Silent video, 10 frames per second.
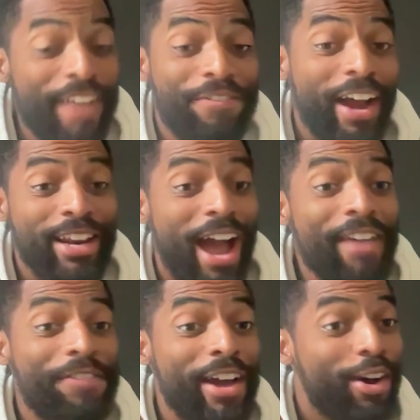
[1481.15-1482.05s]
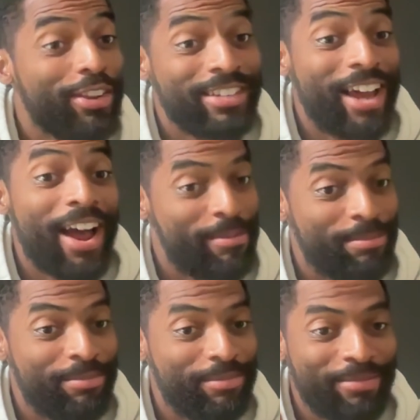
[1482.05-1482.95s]
I fight all the
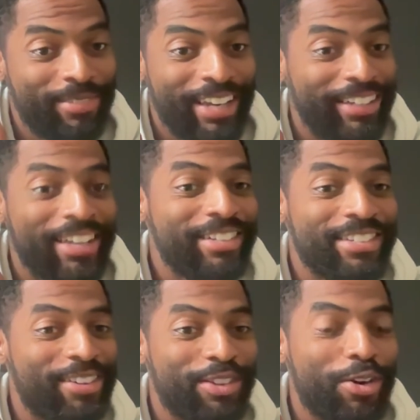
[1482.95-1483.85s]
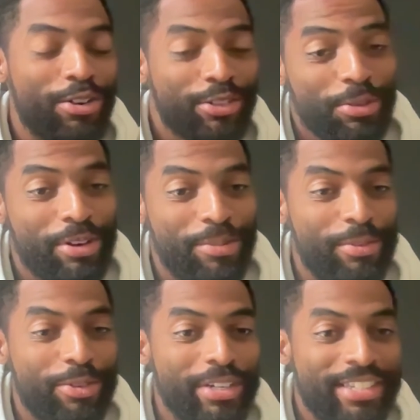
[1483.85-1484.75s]
time, like letting stuff go on Twitter
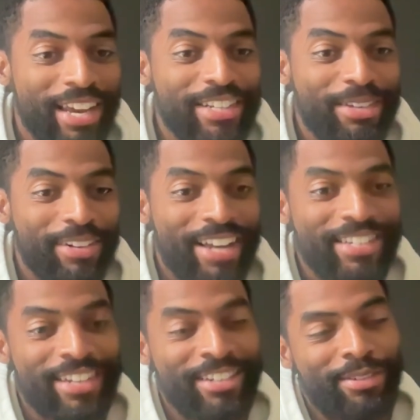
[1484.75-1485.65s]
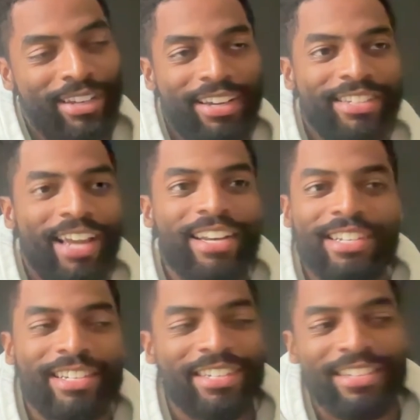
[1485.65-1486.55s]
between saying something, not saying something. Cause I
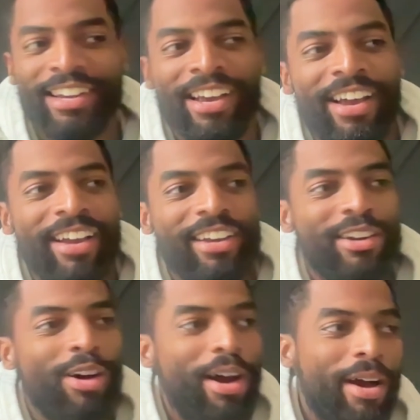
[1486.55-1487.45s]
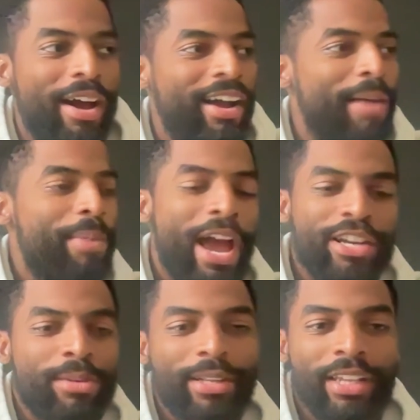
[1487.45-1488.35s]
just, I'm
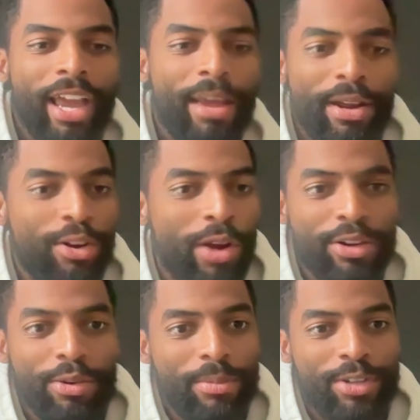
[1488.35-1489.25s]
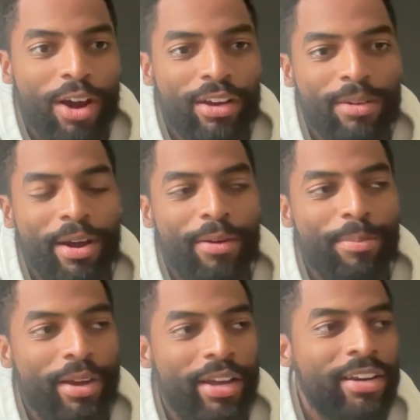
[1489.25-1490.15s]
passionate about the game. I know what I'm talking
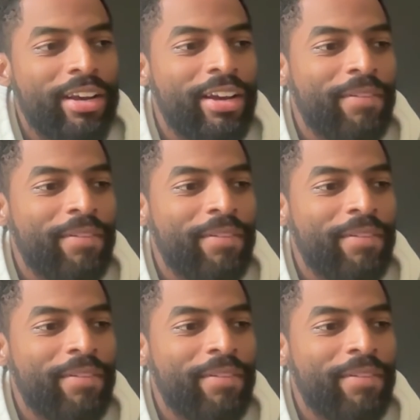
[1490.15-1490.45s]
about, but